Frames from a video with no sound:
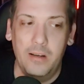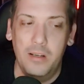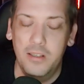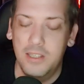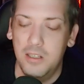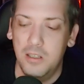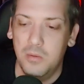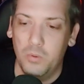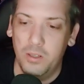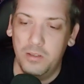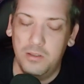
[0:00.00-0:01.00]
areas. They just
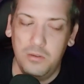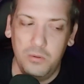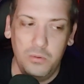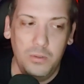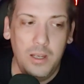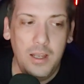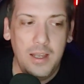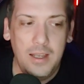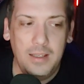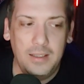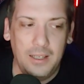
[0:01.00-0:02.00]
want to
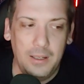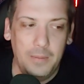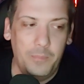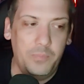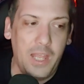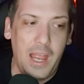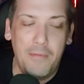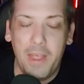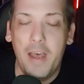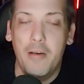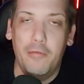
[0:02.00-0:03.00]
uh, have
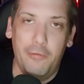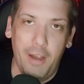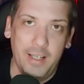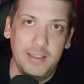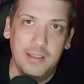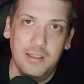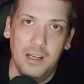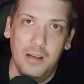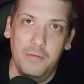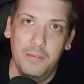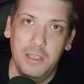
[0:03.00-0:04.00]
that effect
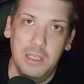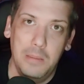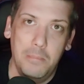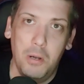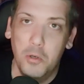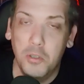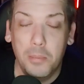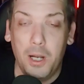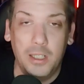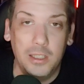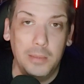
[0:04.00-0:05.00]
of the
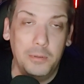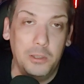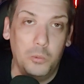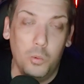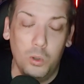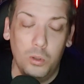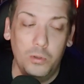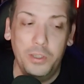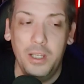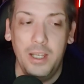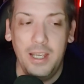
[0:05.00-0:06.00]
post-apocalyptic
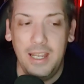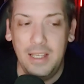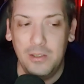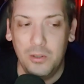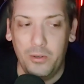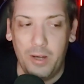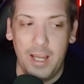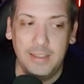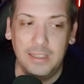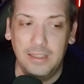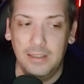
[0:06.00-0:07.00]
world. And so they're
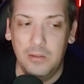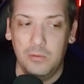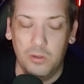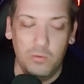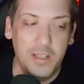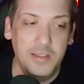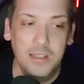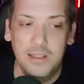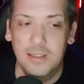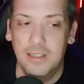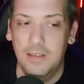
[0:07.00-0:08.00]
asking that the
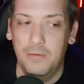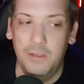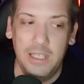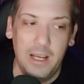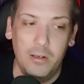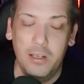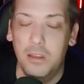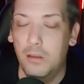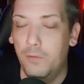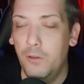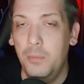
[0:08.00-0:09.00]
residents of the area that
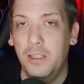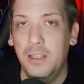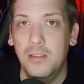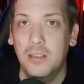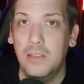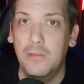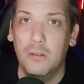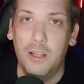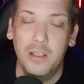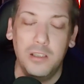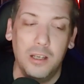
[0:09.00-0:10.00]
they're filming in to leave their
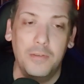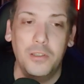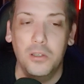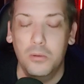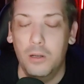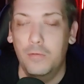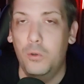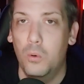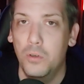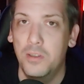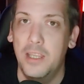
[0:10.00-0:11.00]
lights off, so of
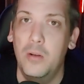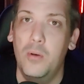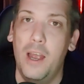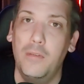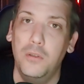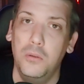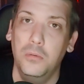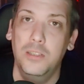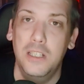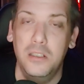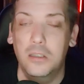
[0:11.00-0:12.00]
course they don't have to
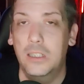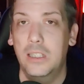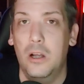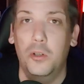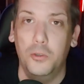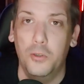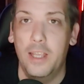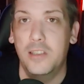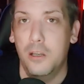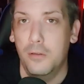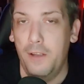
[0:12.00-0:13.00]
digitally alter that
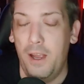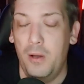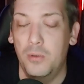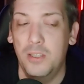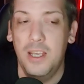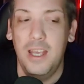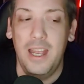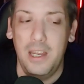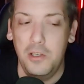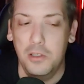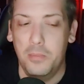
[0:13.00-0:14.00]
stuff out,
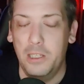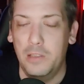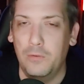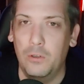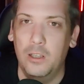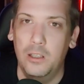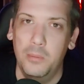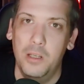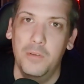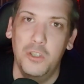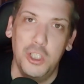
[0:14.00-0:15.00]
and it just makes for a little
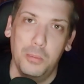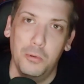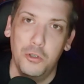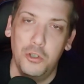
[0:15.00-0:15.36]
bit of a cheaper